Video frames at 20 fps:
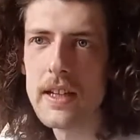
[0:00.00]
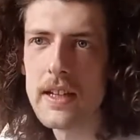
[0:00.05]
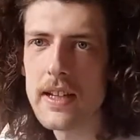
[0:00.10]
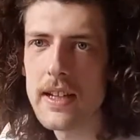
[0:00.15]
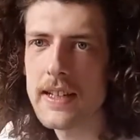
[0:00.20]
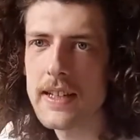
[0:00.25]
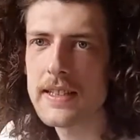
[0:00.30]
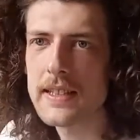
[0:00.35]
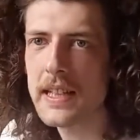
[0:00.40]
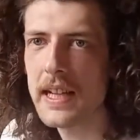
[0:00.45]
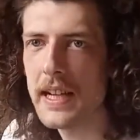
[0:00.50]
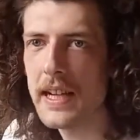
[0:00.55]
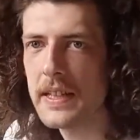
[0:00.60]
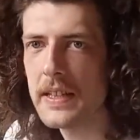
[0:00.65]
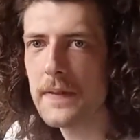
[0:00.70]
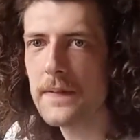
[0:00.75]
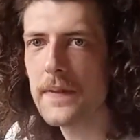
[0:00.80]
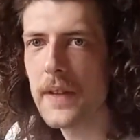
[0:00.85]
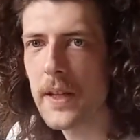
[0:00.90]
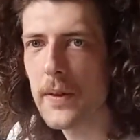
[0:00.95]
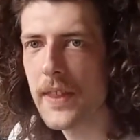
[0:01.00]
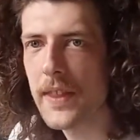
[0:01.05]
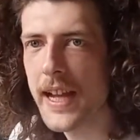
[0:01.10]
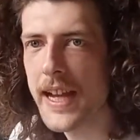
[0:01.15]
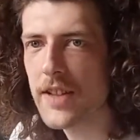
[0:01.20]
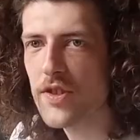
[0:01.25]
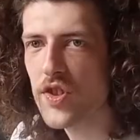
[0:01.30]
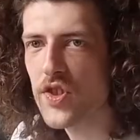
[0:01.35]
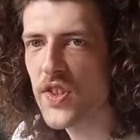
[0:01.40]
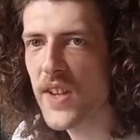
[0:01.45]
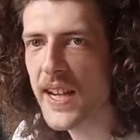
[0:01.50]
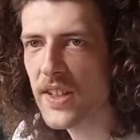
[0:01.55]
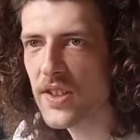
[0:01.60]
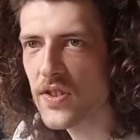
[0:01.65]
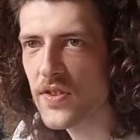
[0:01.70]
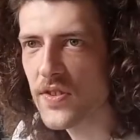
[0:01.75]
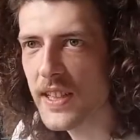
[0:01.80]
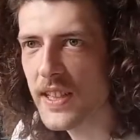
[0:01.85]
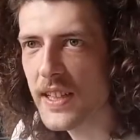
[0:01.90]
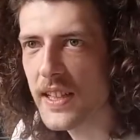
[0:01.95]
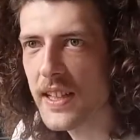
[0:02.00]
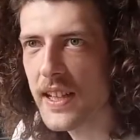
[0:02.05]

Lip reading: It's kind of following that trajectory